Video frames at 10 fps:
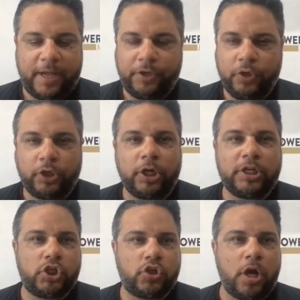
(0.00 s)
you're going to
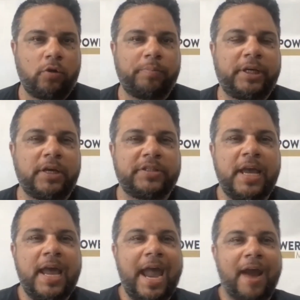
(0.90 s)
struggle, because
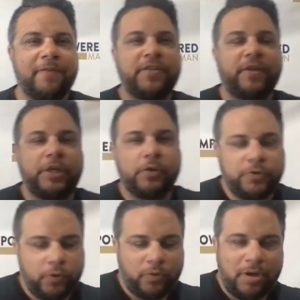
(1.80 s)
everything you
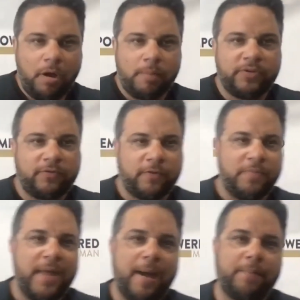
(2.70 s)
do comes
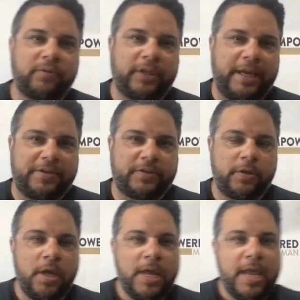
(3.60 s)
from that place.
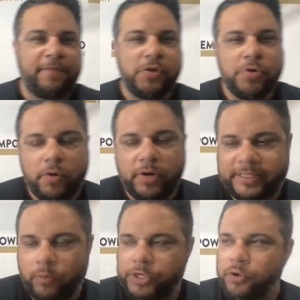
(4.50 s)
If you notice
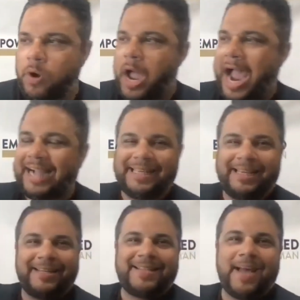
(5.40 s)
that when you're acting in
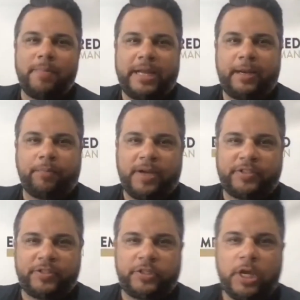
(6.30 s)
a dominating
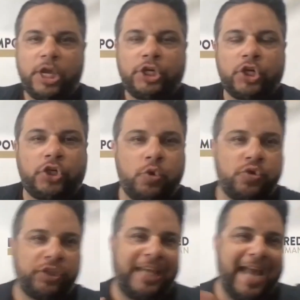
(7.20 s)
presence, you're
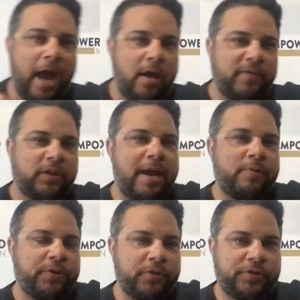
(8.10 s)
usually out of
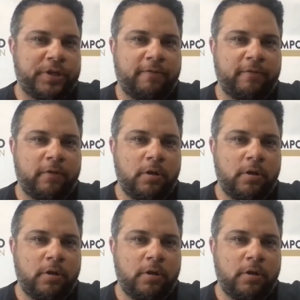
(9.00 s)
alignment with yourself.